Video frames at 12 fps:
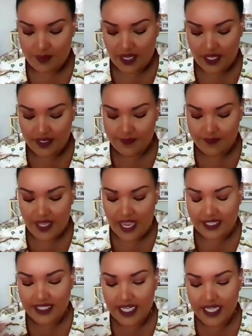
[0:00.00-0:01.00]
But
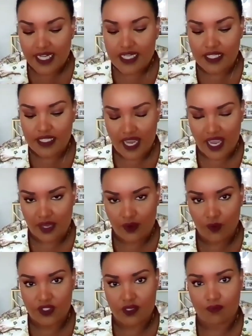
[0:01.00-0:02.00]
at the end of the day,
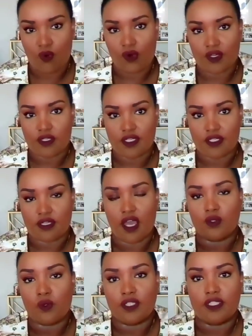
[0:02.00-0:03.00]
what's important is
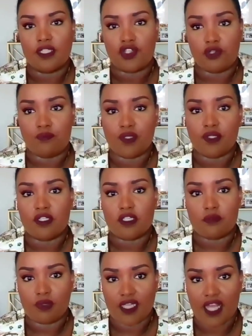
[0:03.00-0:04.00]
not only that you build
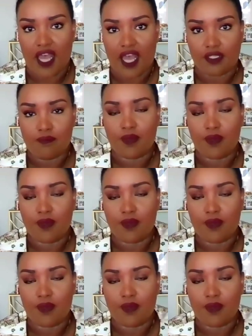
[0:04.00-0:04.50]
this plan,